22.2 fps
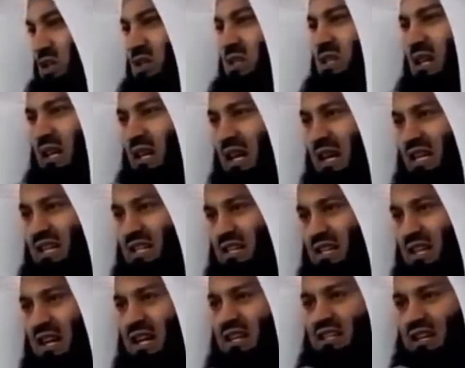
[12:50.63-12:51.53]
Allah is
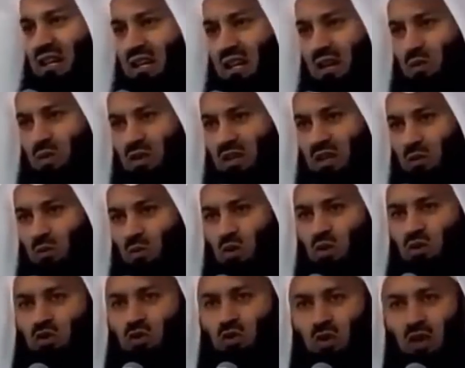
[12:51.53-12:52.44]
great, Allah will
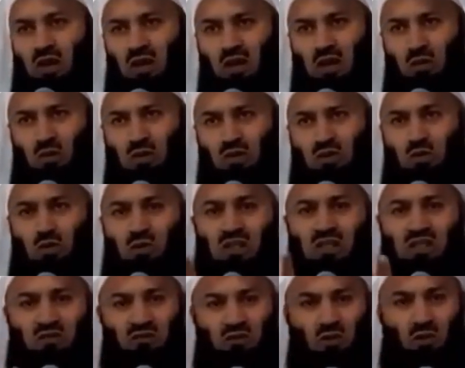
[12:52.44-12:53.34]
reward you, Allah will do
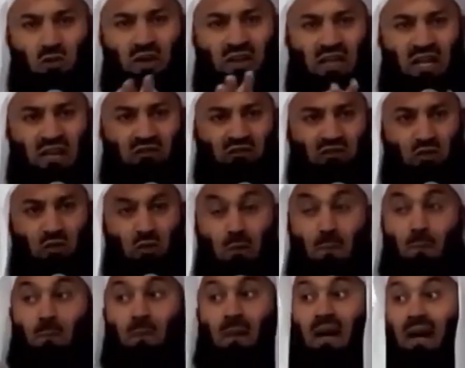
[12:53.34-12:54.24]
this for you and that for
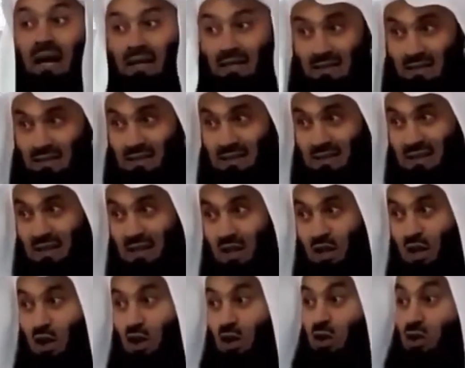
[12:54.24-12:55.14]
you. But
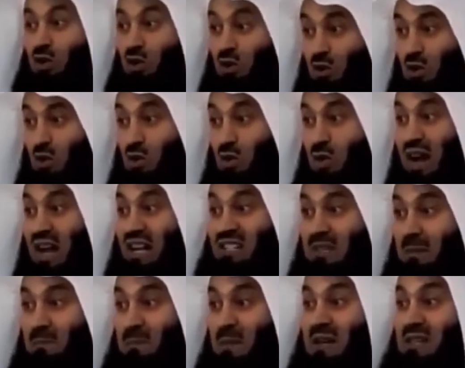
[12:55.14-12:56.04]
you
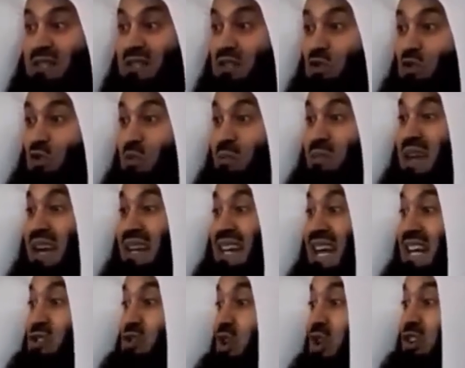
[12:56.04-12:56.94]
as a person whom that
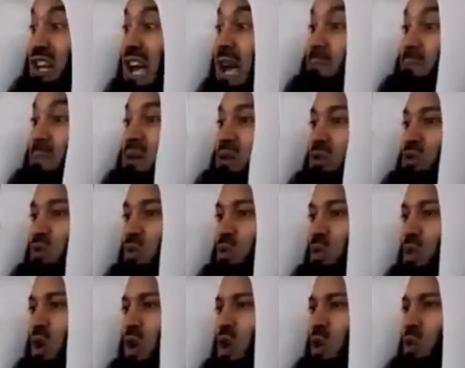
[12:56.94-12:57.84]
has not happened
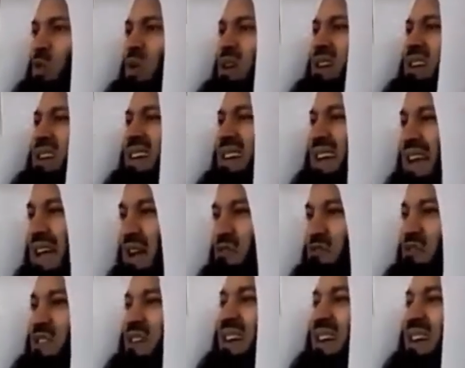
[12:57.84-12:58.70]
to will never